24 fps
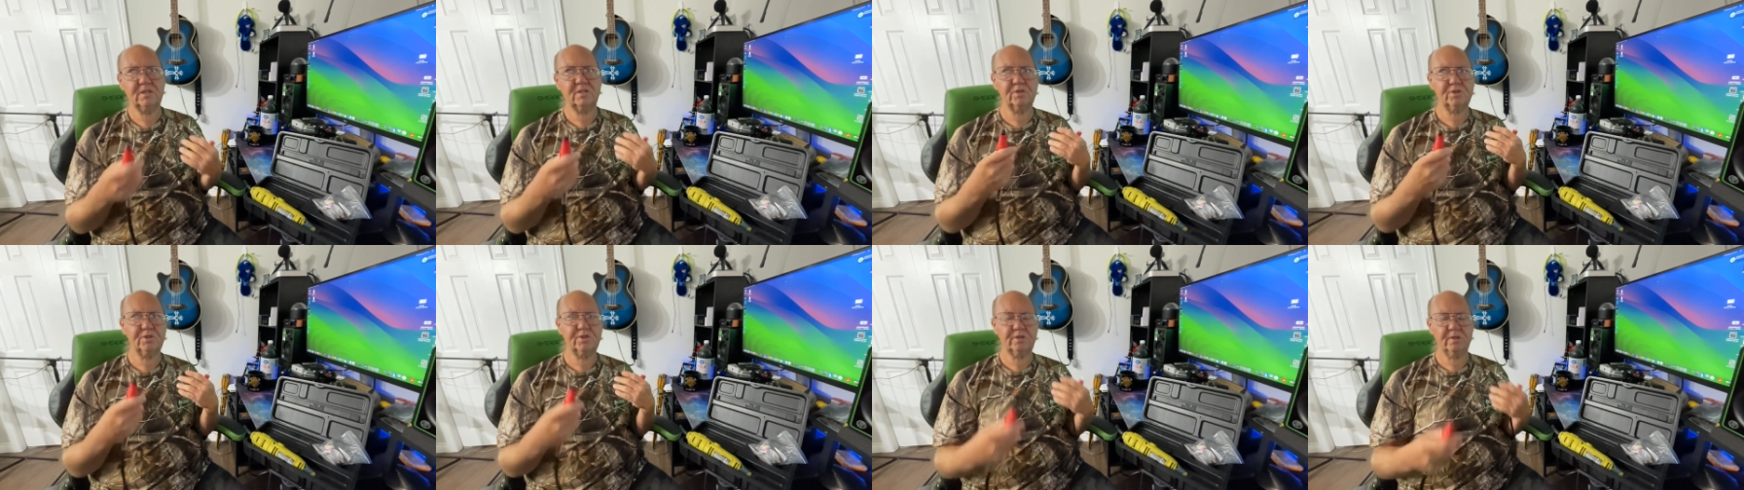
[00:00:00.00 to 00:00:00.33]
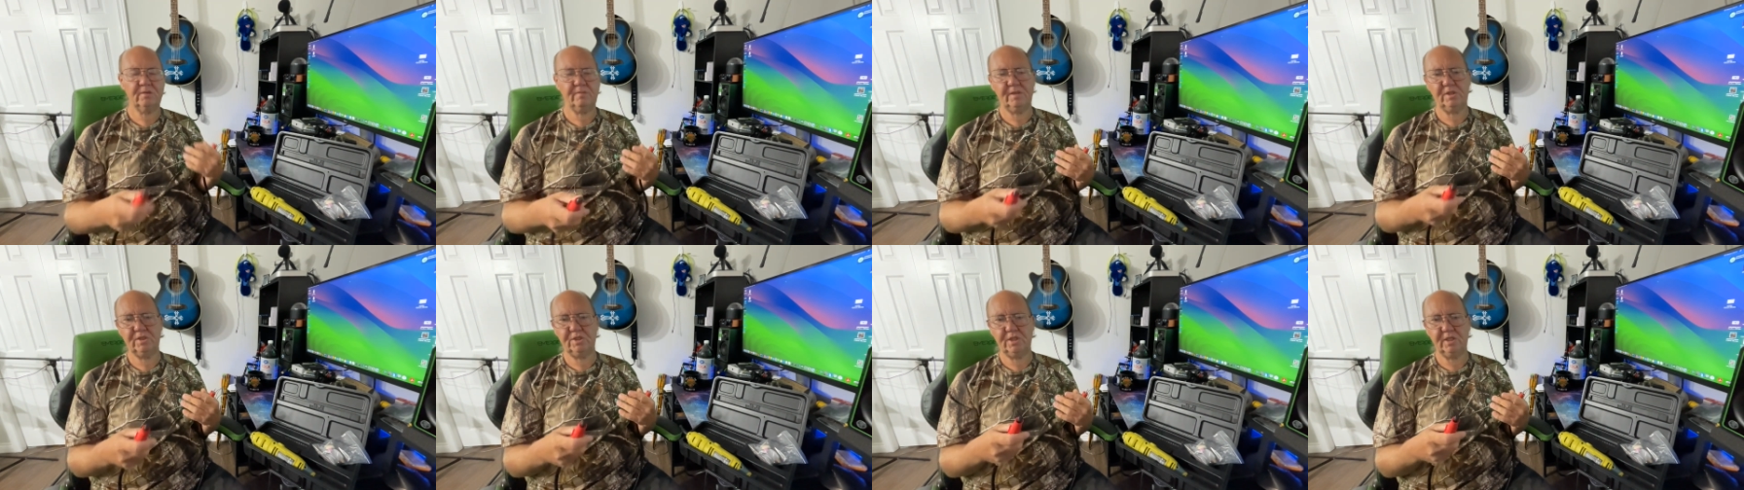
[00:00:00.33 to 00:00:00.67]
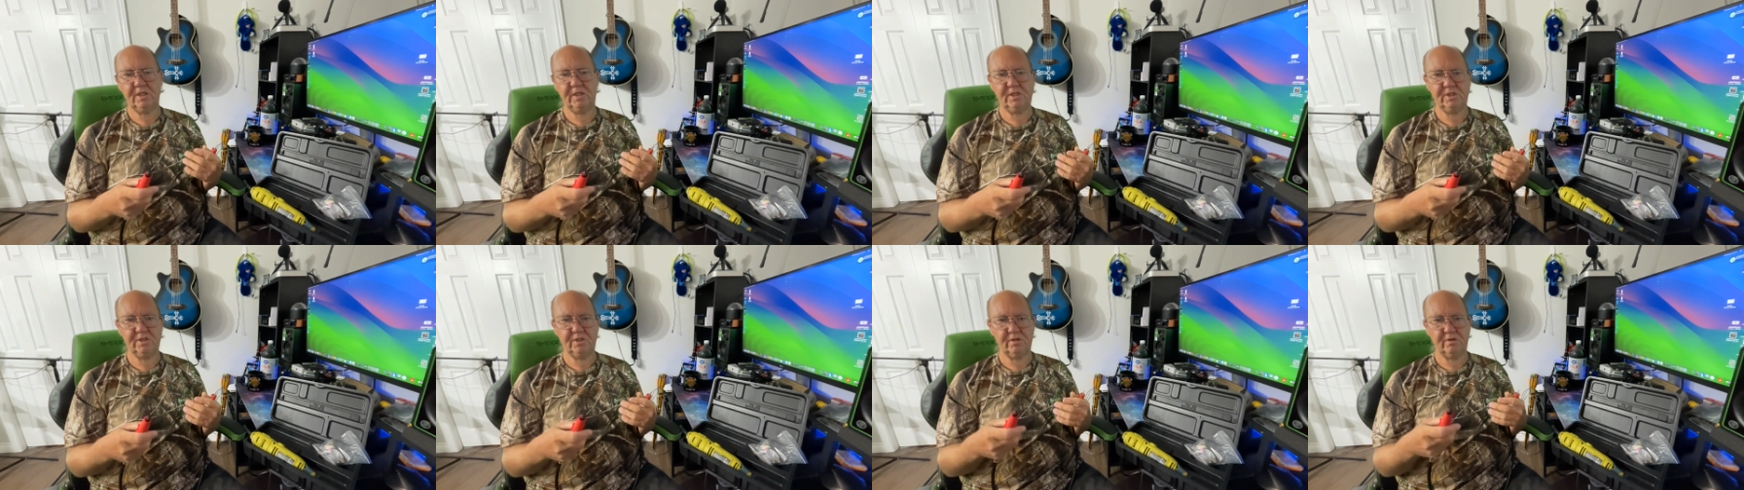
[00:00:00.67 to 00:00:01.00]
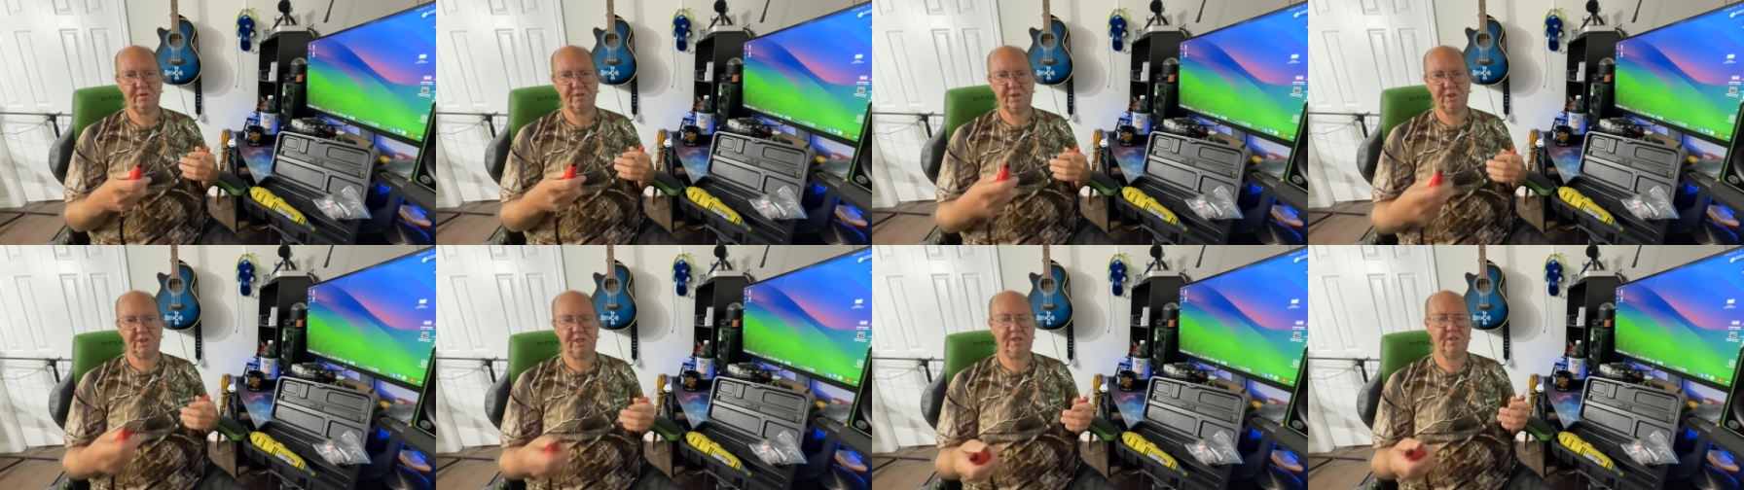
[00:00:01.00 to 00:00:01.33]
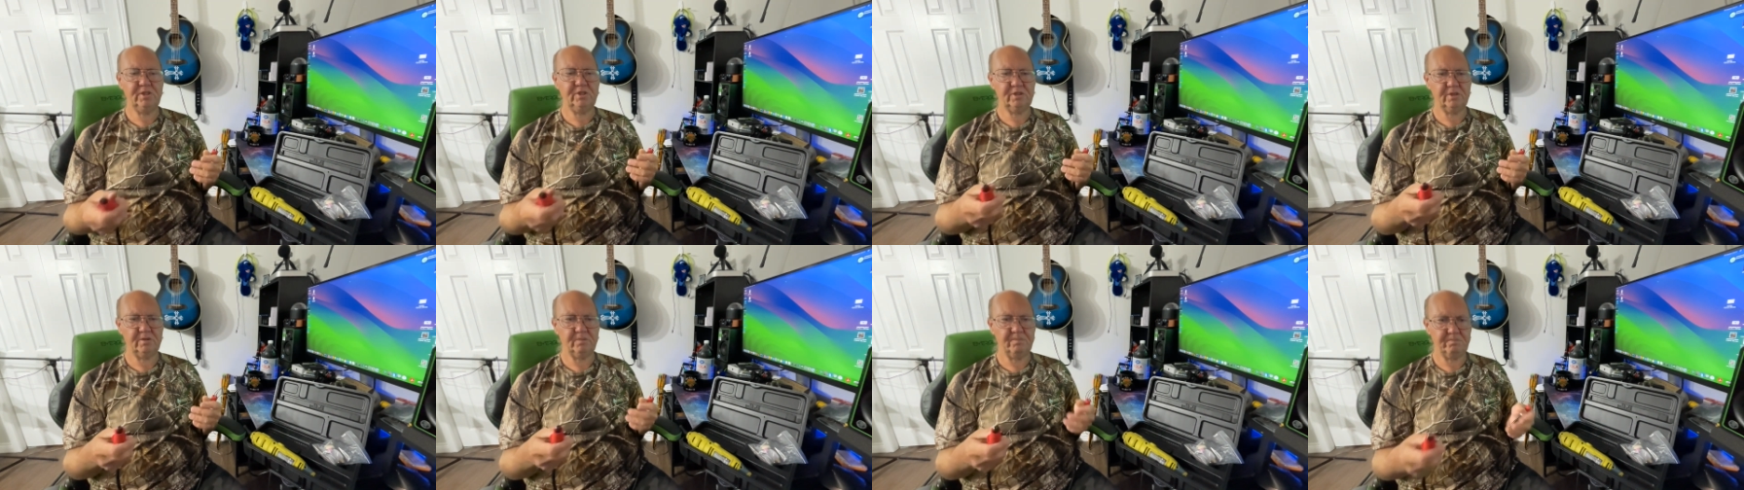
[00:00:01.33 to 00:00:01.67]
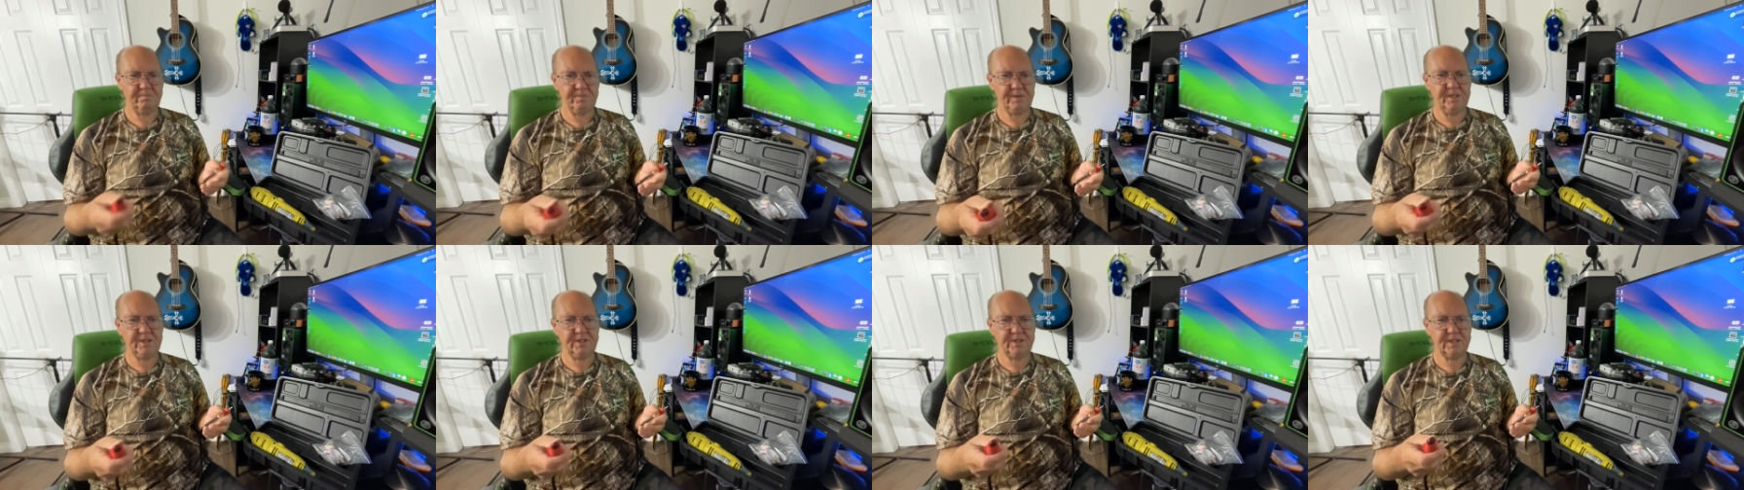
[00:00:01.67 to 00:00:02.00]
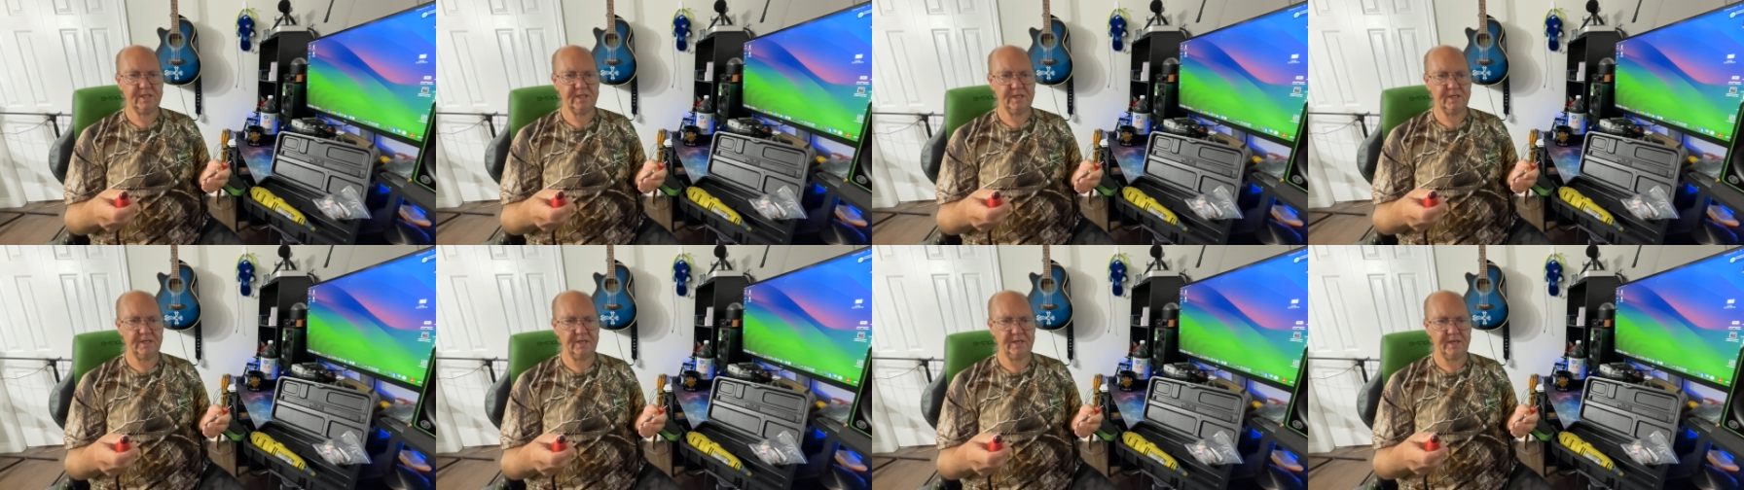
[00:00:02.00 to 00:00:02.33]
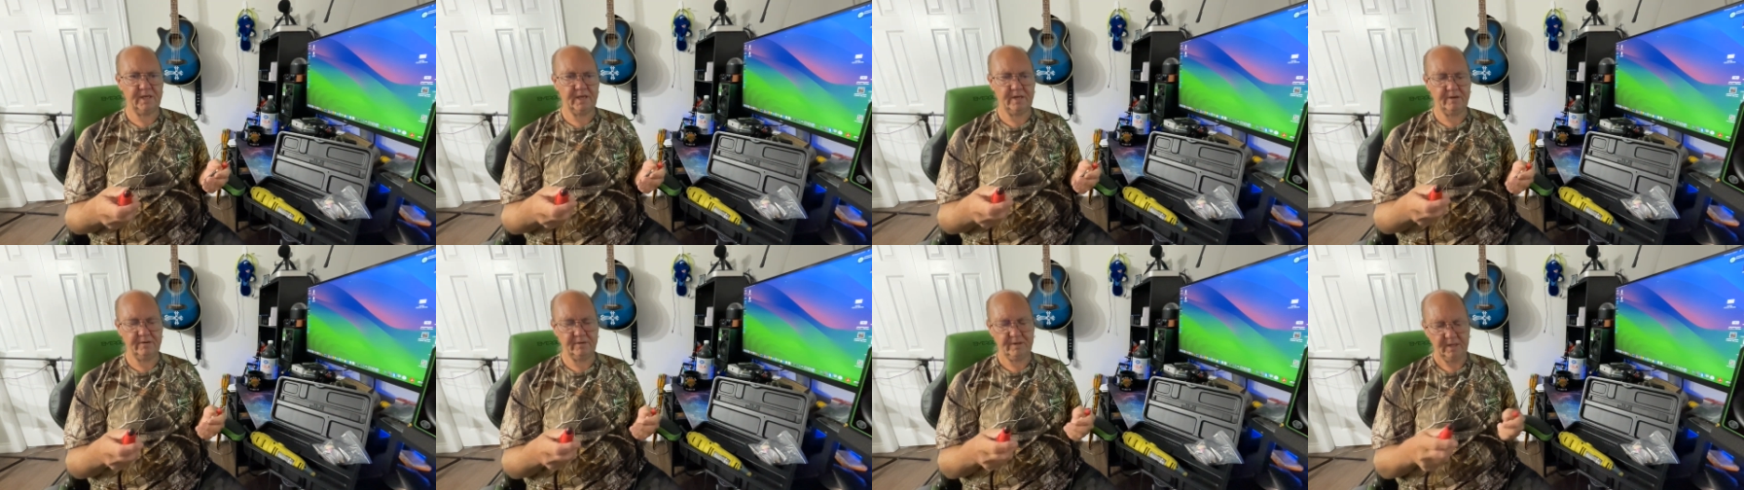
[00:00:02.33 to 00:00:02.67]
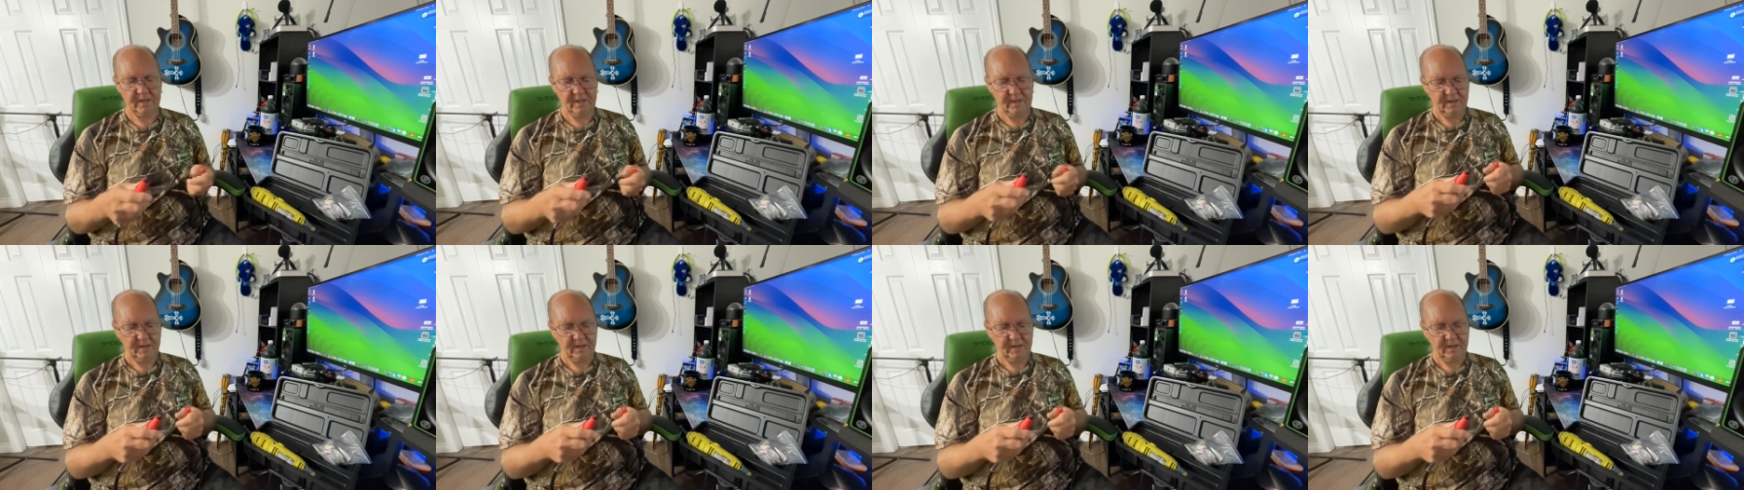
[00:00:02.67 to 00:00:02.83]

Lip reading: it so much easier to change your bits in and out